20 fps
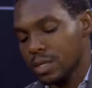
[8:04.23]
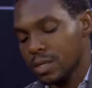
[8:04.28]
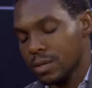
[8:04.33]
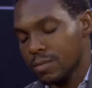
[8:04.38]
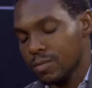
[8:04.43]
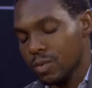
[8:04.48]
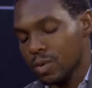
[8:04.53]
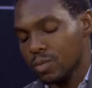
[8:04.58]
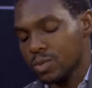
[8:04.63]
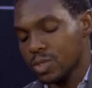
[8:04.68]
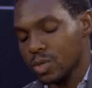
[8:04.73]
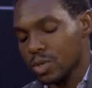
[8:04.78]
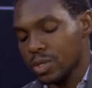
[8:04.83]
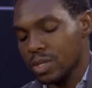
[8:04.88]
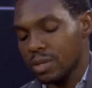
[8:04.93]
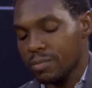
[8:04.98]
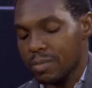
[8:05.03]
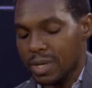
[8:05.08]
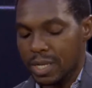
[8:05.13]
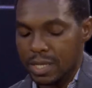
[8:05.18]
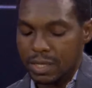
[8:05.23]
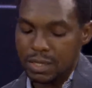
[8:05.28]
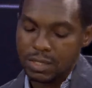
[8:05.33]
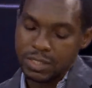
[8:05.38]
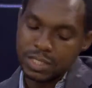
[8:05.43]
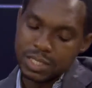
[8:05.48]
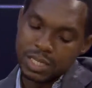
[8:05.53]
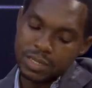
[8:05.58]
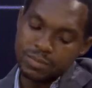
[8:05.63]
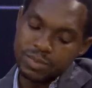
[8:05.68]
when we talk in the medical
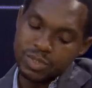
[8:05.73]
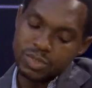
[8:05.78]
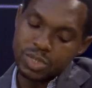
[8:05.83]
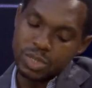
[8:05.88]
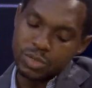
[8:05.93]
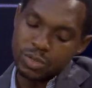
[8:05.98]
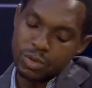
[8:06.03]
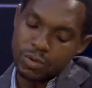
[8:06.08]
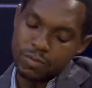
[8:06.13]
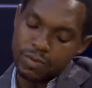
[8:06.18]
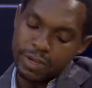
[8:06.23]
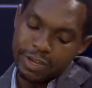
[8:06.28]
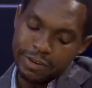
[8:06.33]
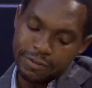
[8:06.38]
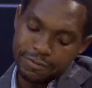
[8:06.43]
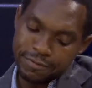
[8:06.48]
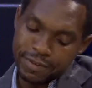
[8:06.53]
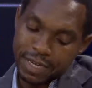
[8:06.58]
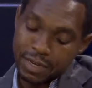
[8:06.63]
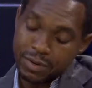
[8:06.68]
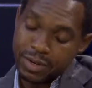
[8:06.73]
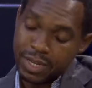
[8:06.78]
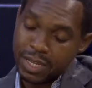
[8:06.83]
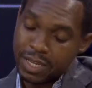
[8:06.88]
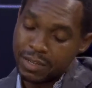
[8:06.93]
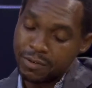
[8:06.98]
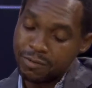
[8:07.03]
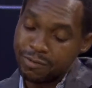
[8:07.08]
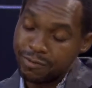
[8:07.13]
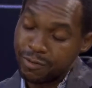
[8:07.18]
terms, we talk of fauna
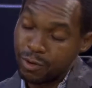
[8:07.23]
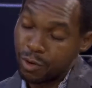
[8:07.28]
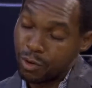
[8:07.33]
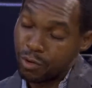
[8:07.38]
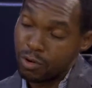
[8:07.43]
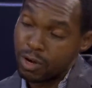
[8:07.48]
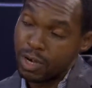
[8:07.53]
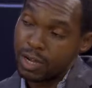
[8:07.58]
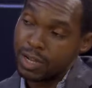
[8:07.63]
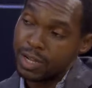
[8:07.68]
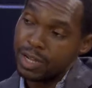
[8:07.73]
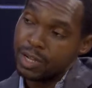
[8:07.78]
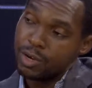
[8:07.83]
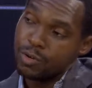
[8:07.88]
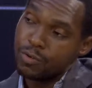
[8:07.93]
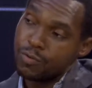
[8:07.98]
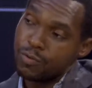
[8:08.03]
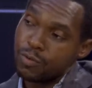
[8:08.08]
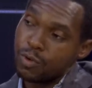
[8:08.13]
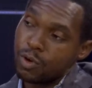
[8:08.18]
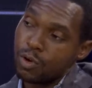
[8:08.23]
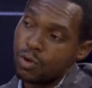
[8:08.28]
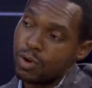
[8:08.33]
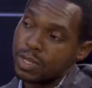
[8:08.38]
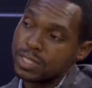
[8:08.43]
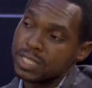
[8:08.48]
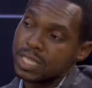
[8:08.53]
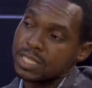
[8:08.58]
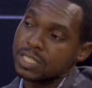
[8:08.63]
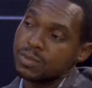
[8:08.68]
and flora. Flora
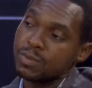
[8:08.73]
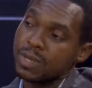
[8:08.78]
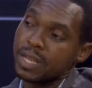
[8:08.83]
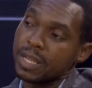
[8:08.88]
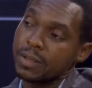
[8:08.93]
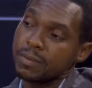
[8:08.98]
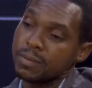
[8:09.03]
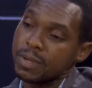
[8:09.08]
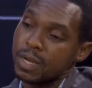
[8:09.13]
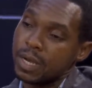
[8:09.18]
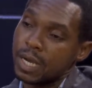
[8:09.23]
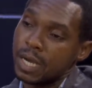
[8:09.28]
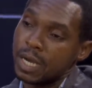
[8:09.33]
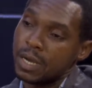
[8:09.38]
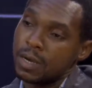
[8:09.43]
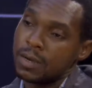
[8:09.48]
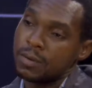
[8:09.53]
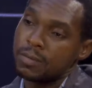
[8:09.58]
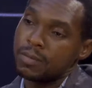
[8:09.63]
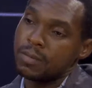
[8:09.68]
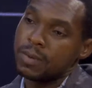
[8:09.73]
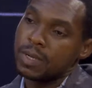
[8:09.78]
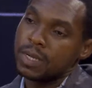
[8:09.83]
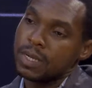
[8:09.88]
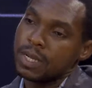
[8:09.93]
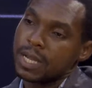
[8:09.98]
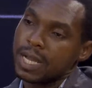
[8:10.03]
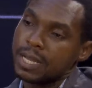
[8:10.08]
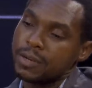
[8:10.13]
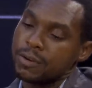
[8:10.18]
tends to be like
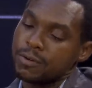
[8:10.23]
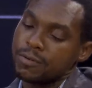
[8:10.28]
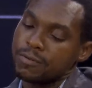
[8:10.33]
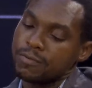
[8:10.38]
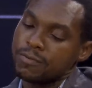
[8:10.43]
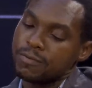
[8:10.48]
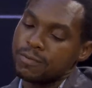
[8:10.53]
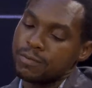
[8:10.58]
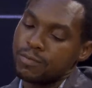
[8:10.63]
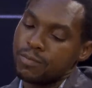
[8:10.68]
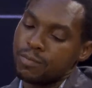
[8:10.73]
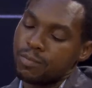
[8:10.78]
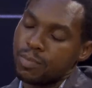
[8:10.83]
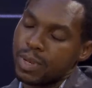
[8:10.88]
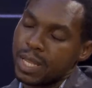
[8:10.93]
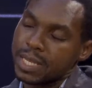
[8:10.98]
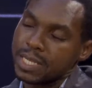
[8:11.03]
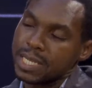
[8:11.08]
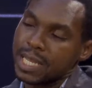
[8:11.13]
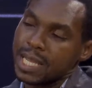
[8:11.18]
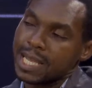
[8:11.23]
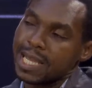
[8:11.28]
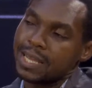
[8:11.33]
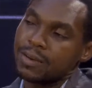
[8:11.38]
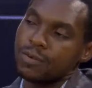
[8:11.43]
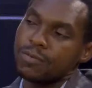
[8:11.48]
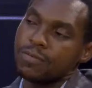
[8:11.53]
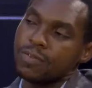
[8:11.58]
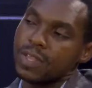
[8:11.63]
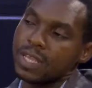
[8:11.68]
kind of plant-like kind
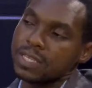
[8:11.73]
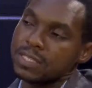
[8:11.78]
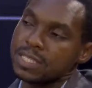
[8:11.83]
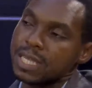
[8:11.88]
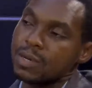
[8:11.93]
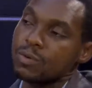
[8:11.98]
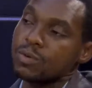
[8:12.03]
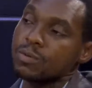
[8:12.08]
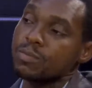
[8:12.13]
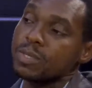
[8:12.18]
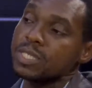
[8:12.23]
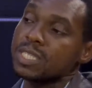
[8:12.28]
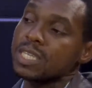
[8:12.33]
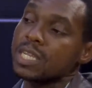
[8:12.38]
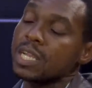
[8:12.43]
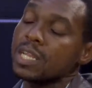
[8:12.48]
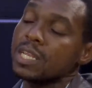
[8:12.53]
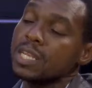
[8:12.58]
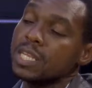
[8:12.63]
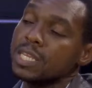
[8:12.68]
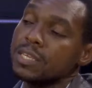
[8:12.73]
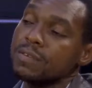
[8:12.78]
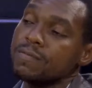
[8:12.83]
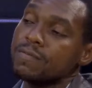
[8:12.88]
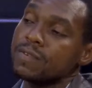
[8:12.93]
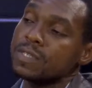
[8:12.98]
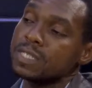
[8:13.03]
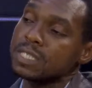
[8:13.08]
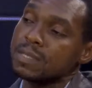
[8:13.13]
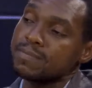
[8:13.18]
of things that would basically live
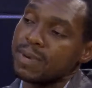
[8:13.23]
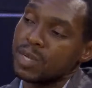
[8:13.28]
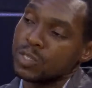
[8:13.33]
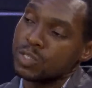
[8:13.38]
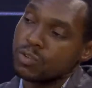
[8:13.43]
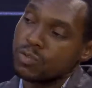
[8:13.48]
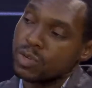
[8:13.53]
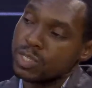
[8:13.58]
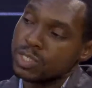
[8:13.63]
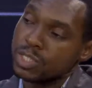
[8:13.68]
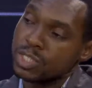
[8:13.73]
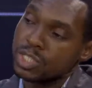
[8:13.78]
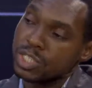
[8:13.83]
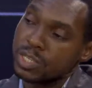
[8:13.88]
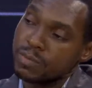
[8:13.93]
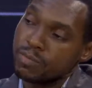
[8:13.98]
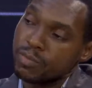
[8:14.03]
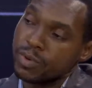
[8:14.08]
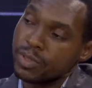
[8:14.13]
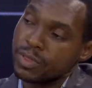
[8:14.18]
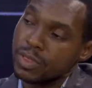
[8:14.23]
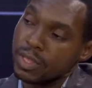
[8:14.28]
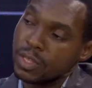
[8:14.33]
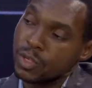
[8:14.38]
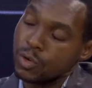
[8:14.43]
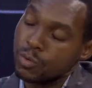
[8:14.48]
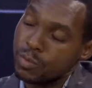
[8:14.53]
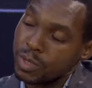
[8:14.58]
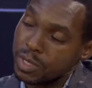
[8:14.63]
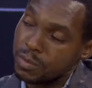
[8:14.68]
in symbiotic relationship with the
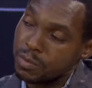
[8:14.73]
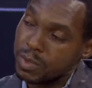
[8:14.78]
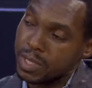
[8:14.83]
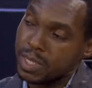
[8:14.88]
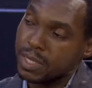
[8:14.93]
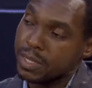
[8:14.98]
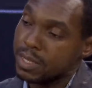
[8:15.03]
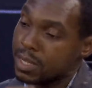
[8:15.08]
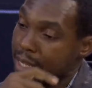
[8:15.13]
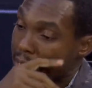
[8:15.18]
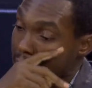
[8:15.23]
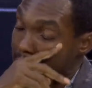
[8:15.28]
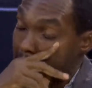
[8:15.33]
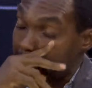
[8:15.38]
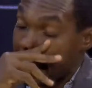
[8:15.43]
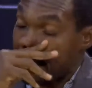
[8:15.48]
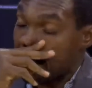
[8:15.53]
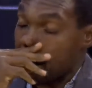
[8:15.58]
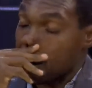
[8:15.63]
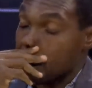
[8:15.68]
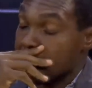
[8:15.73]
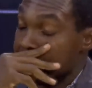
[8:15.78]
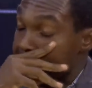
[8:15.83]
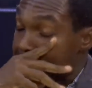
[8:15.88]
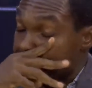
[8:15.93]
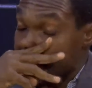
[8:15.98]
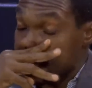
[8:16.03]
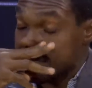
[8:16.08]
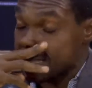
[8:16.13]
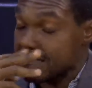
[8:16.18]
human being. Now,
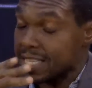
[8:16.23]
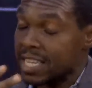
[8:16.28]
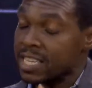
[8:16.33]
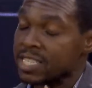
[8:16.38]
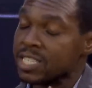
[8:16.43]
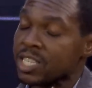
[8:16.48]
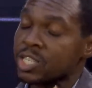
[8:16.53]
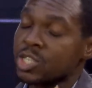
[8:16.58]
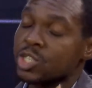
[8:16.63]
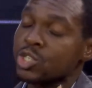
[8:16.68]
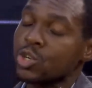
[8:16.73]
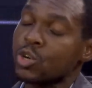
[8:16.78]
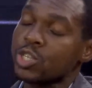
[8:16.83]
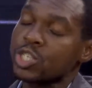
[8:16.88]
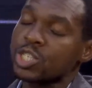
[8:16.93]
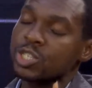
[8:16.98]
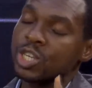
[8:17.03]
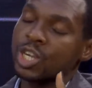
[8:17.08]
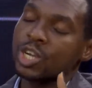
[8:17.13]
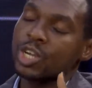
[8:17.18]
these things are such